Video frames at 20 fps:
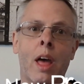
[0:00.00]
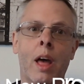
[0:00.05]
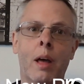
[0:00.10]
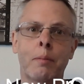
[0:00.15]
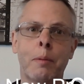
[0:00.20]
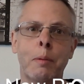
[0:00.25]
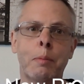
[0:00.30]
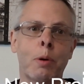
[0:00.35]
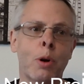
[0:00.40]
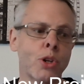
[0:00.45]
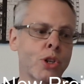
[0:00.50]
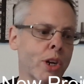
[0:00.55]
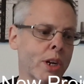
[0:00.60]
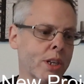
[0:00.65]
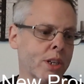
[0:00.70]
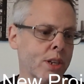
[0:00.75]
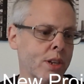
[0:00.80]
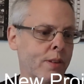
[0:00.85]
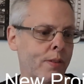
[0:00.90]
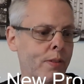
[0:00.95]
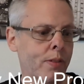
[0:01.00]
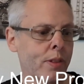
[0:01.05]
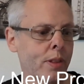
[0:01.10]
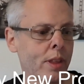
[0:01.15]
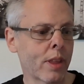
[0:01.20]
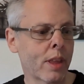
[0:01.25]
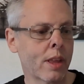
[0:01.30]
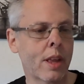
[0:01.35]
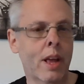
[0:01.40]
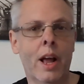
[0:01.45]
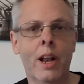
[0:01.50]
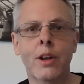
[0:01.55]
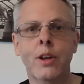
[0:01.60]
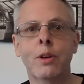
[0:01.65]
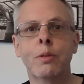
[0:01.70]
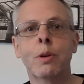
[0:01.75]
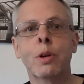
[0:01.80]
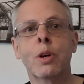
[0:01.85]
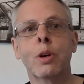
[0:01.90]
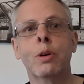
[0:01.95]
my projects, and
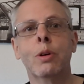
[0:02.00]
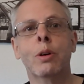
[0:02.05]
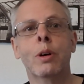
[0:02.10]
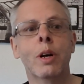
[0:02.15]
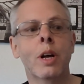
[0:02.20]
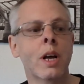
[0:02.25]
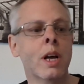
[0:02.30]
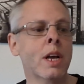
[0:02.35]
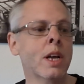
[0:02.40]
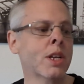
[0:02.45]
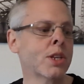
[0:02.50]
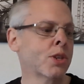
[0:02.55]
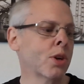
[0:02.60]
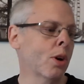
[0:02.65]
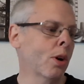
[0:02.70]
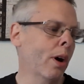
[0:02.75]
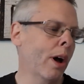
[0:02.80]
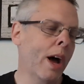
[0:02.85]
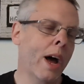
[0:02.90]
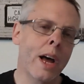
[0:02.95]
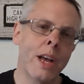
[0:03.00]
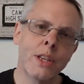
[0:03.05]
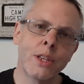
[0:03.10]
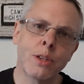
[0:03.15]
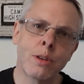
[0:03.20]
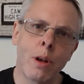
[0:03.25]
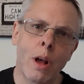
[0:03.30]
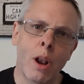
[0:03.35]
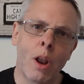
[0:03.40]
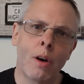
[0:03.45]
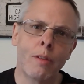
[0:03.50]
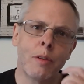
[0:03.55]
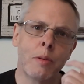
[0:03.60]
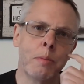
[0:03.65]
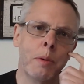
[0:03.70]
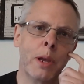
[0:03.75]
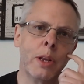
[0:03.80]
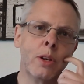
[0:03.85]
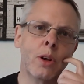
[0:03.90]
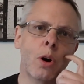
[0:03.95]
here we go. So as a lot of you
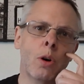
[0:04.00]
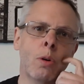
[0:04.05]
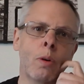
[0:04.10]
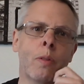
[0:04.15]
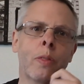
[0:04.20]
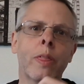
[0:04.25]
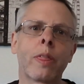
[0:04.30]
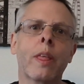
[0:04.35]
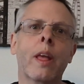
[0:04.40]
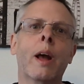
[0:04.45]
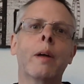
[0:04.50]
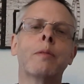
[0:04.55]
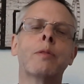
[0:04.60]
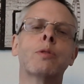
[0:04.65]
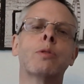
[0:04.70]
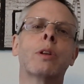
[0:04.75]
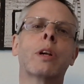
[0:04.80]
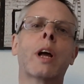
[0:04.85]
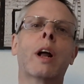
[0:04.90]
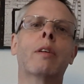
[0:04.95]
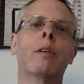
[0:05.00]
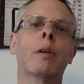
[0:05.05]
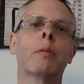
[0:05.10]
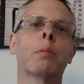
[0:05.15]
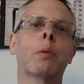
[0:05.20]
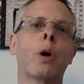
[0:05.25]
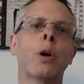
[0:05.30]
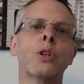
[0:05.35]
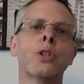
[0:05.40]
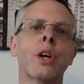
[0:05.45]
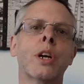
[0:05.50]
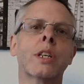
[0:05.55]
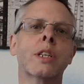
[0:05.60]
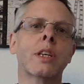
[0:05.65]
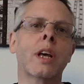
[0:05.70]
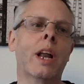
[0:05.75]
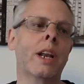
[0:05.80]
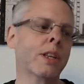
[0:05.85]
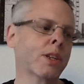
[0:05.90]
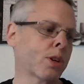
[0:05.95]
may know, I'm doing a current project
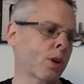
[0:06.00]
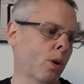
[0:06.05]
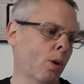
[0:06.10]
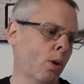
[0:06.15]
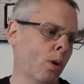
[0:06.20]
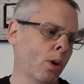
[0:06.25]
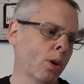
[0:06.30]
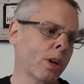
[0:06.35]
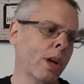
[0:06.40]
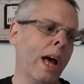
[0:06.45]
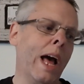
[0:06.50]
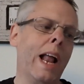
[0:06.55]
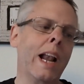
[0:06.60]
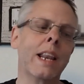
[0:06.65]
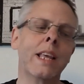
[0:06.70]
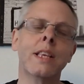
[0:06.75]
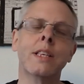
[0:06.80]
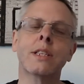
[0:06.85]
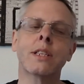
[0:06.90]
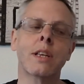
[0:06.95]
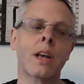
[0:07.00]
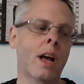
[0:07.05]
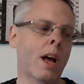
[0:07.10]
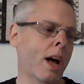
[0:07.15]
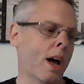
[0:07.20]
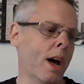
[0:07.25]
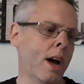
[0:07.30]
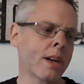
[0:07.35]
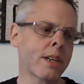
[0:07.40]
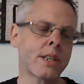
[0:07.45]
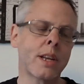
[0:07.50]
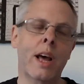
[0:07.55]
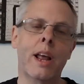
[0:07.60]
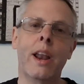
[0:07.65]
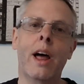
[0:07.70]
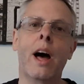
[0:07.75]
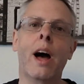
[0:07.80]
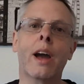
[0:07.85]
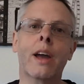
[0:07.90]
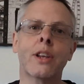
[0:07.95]
and it's called Ali's Art
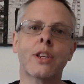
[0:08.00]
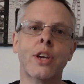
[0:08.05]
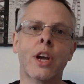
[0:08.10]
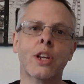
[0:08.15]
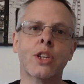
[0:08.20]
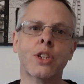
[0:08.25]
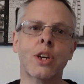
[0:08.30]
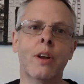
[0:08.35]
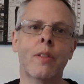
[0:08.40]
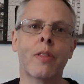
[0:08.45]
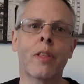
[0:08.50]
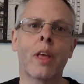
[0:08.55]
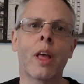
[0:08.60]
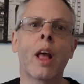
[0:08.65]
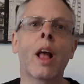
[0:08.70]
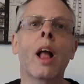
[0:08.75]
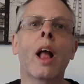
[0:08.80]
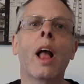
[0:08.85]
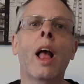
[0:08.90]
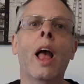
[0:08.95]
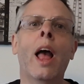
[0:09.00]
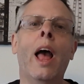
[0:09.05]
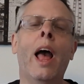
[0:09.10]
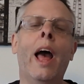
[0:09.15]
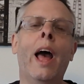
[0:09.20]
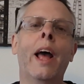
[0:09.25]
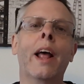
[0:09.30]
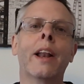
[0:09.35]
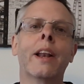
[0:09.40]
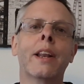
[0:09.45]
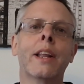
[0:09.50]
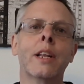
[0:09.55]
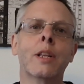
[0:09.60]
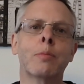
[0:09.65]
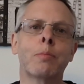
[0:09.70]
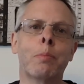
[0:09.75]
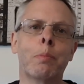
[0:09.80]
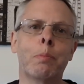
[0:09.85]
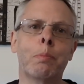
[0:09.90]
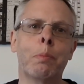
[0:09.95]
and Architecture, and it's
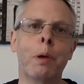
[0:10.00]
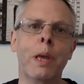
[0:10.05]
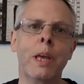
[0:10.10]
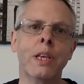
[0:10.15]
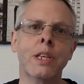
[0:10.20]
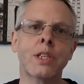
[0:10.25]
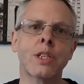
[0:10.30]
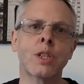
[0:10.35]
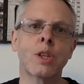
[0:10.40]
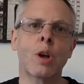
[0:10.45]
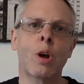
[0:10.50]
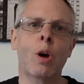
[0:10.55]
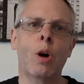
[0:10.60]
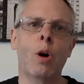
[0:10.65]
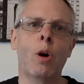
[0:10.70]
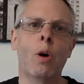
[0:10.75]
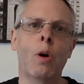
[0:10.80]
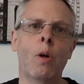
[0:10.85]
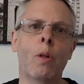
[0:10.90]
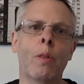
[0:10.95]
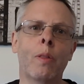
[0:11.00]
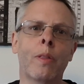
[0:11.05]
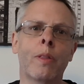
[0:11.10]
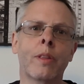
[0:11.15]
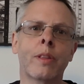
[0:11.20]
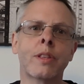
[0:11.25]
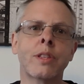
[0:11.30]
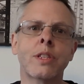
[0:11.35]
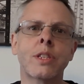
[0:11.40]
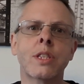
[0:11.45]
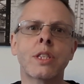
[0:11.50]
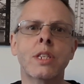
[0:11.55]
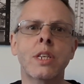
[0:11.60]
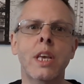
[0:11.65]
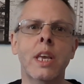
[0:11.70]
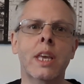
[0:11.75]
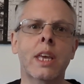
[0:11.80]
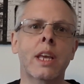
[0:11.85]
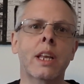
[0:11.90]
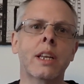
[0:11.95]
based on
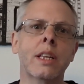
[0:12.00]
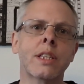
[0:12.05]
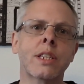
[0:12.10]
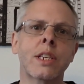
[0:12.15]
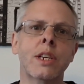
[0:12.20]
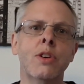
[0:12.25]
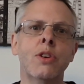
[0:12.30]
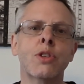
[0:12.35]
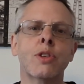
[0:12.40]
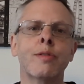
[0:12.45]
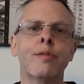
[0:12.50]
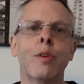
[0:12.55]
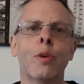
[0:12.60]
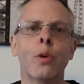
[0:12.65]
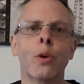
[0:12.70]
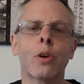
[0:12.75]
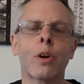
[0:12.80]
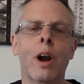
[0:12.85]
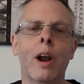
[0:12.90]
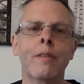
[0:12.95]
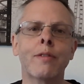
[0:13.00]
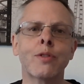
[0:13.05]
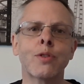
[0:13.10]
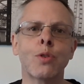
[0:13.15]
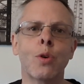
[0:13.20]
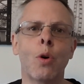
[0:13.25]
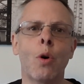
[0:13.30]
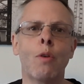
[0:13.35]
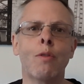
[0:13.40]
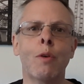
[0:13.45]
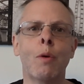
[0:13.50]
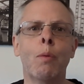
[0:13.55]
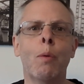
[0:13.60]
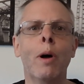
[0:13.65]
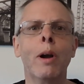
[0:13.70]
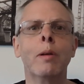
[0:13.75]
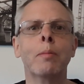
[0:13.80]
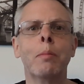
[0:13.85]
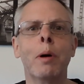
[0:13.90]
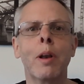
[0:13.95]
taking a series of photographs over
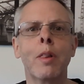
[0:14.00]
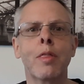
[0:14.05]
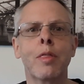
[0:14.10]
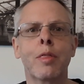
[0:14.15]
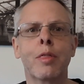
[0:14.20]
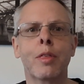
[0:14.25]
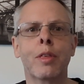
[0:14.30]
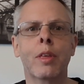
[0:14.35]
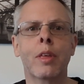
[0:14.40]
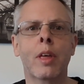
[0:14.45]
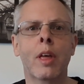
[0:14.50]
1 month,